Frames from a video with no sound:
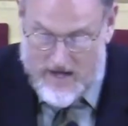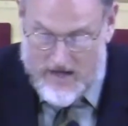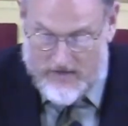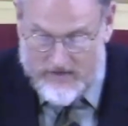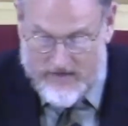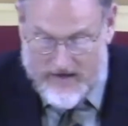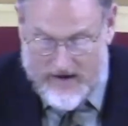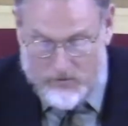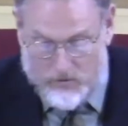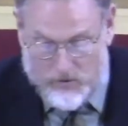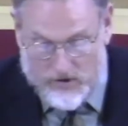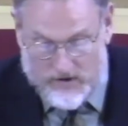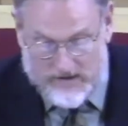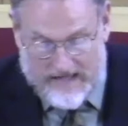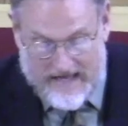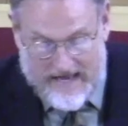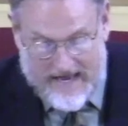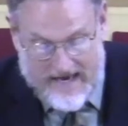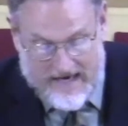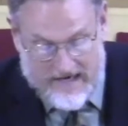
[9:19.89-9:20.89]
they were
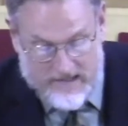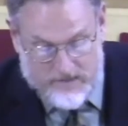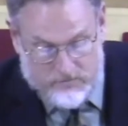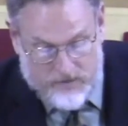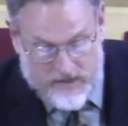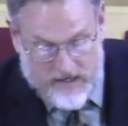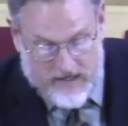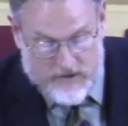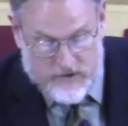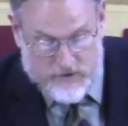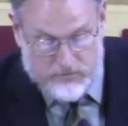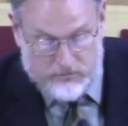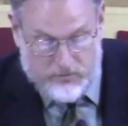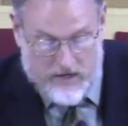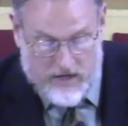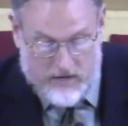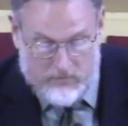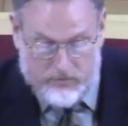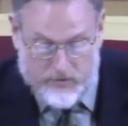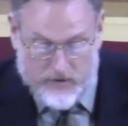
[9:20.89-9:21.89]
land based
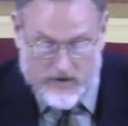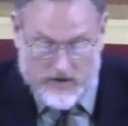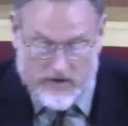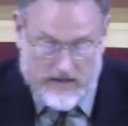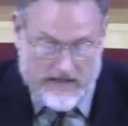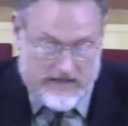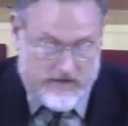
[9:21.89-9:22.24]
people.